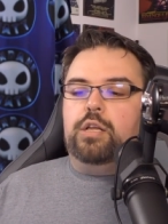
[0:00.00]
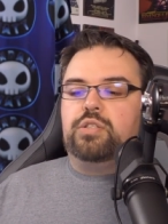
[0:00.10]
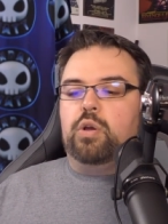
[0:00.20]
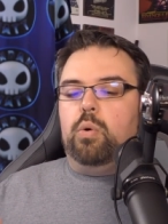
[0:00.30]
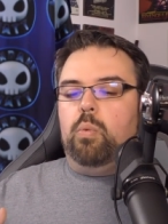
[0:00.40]

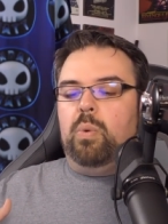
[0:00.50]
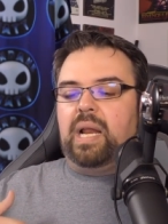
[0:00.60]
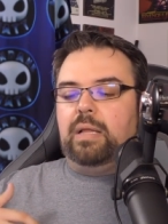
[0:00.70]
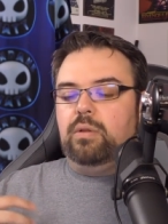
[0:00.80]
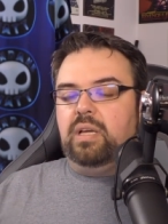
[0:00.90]
So
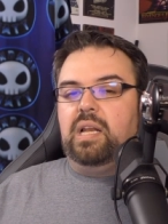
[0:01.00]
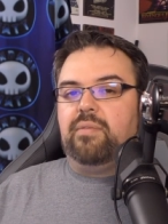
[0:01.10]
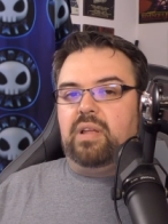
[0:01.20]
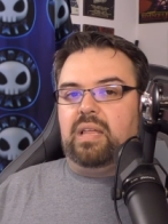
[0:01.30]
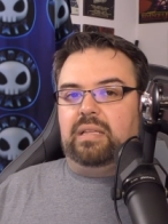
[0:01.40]
when I look at
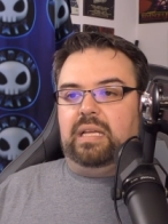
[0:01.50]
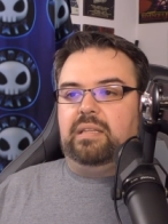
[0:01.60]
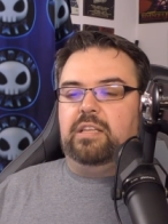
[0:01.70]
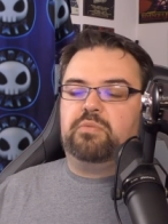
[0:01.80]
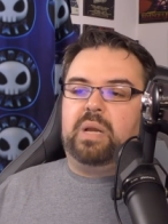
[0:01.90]
everything
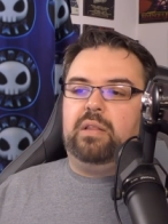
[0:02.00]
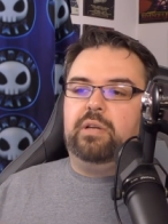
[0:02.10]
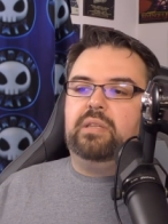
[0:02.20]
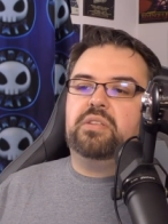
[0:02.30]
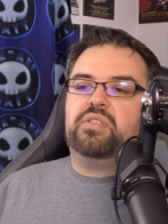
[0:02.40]
like this, when I
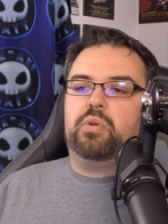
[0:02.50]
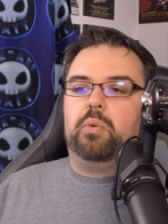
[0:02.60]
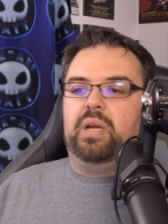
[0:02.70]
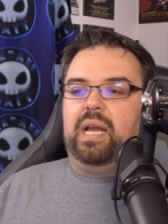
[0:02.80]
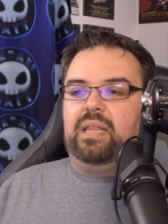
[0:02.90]
look at this
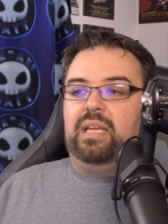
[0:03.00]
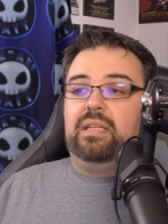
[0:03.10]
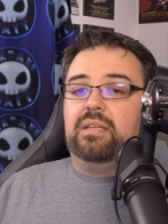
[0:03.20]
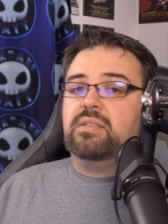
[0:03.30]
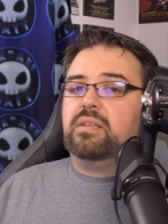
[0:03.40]
story, I
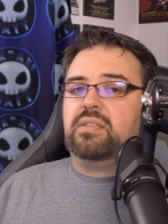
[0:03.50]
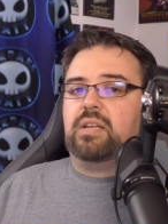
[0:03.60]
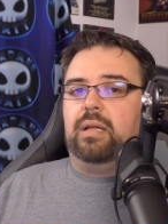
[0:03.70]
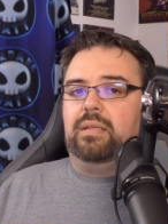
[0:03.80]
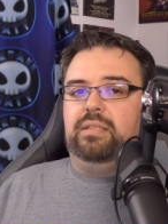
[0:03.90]
think this is a
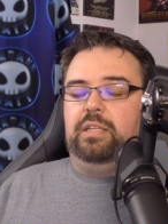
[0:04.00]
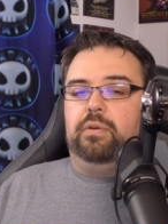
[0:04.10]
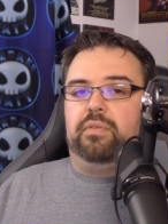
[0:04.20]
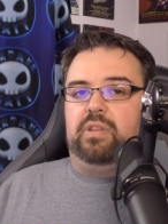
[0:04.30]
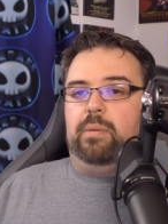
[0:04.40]
solid
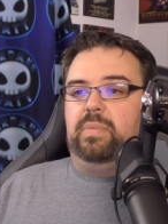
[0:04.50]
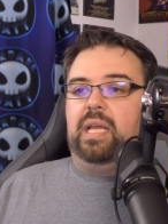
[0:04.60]
deal for them.